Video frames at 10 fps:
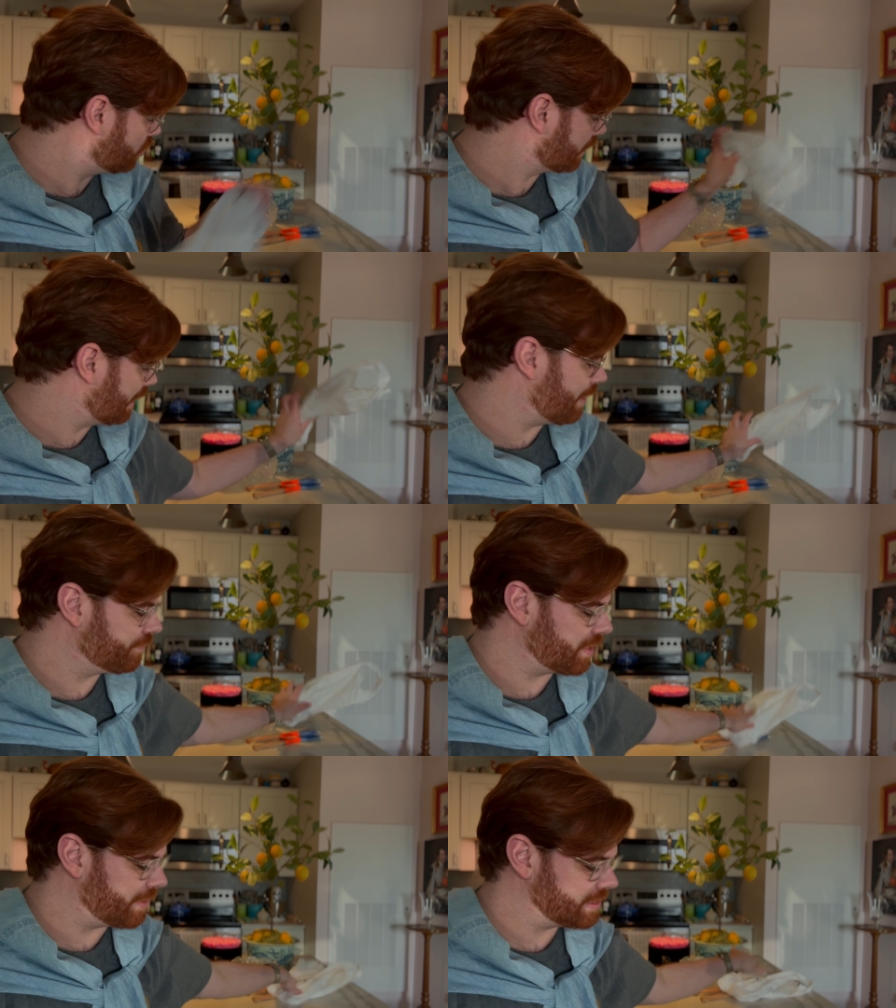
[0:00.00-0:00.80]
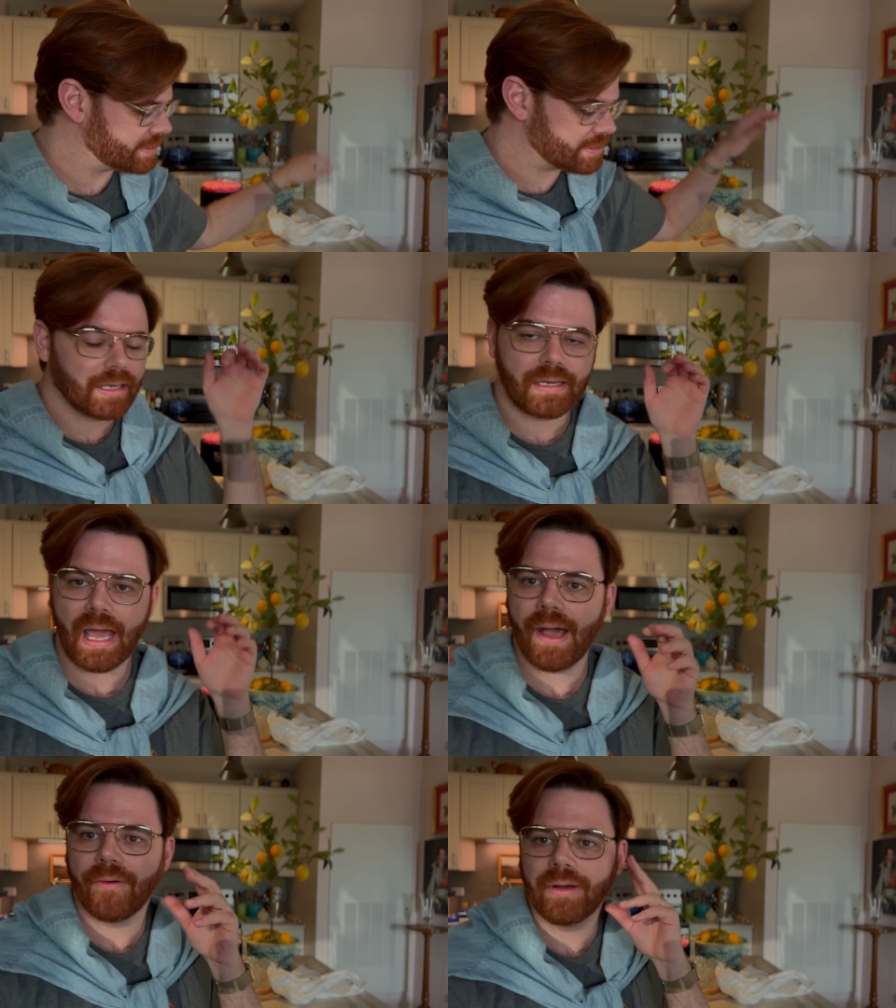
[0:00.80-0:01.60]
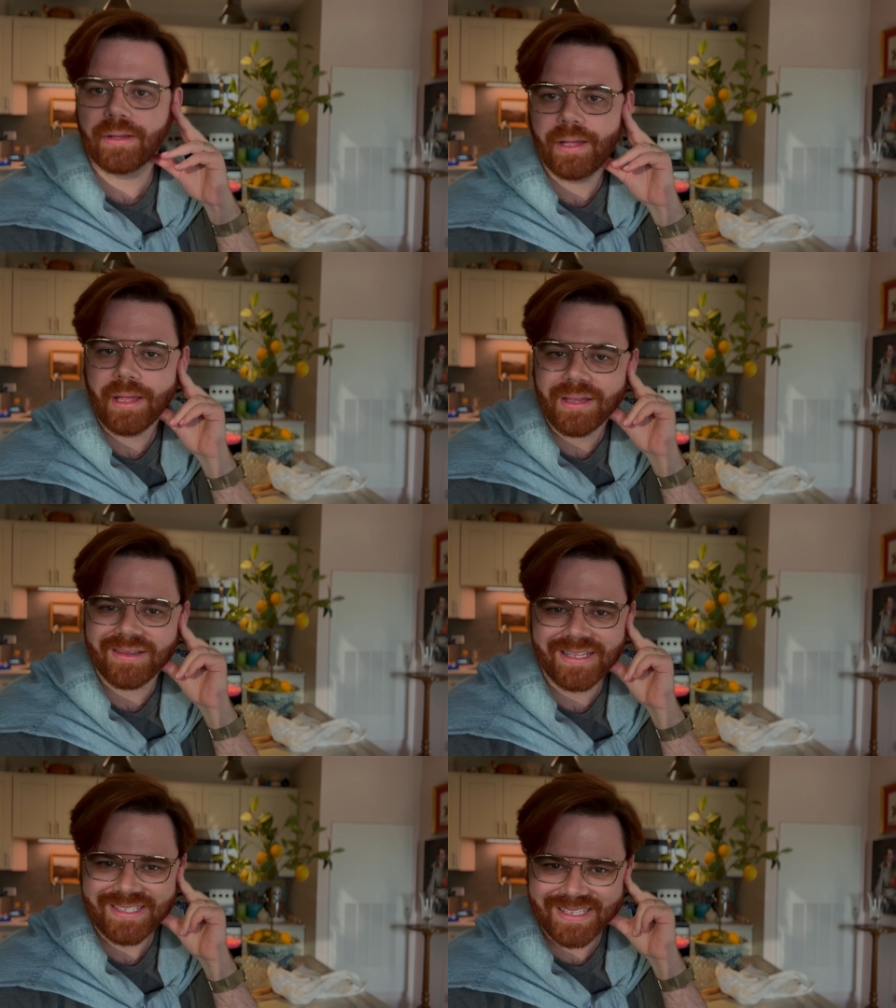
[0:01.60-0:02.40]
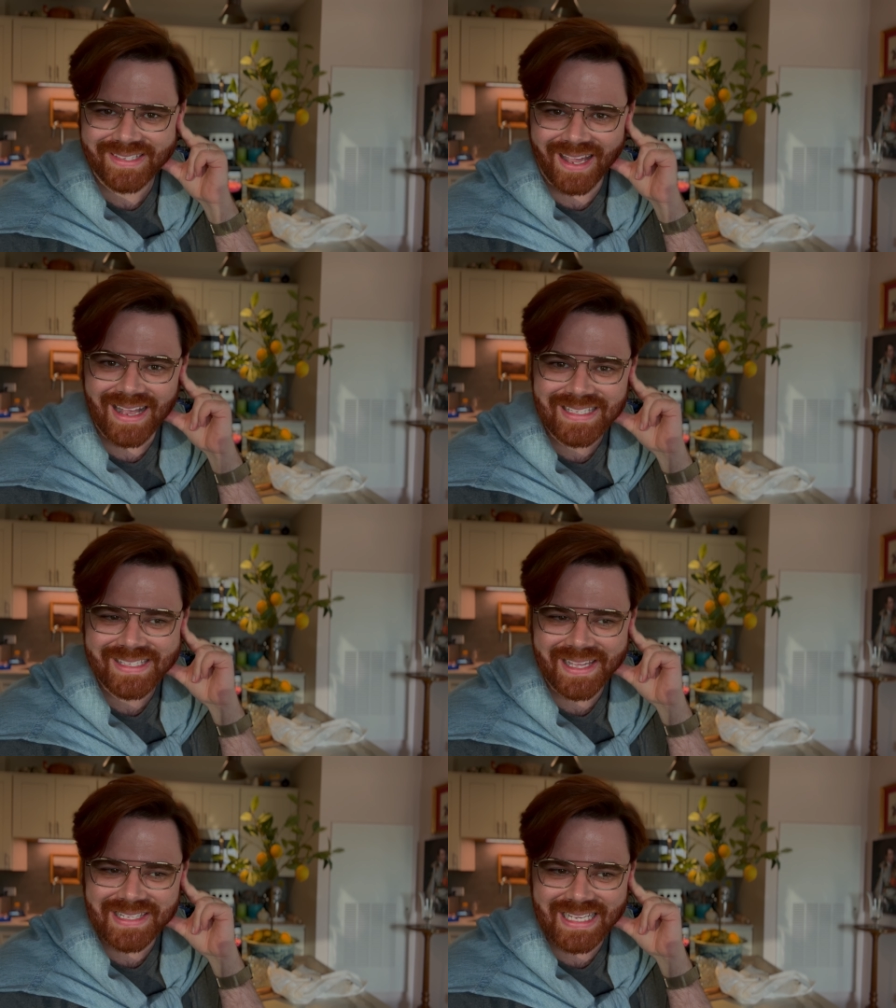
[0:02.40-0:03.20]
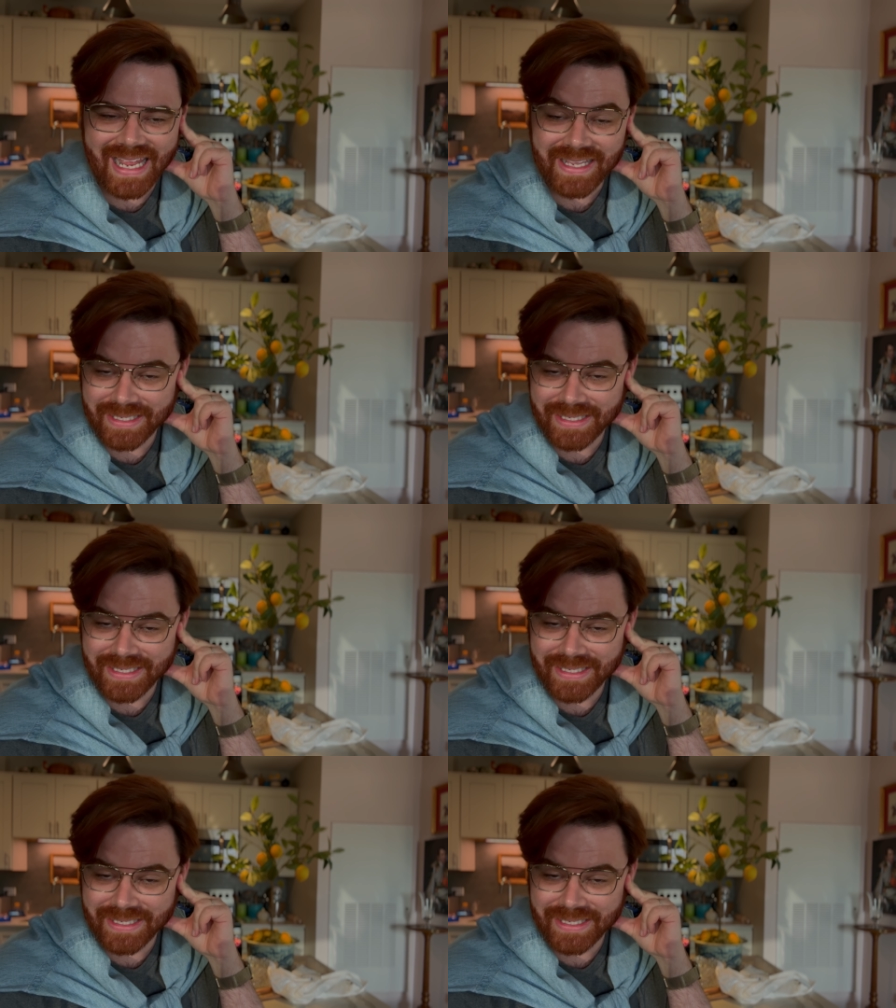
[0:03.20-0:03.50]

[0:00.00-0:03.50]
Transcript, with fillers: cooking implements. Now, let's discuss today's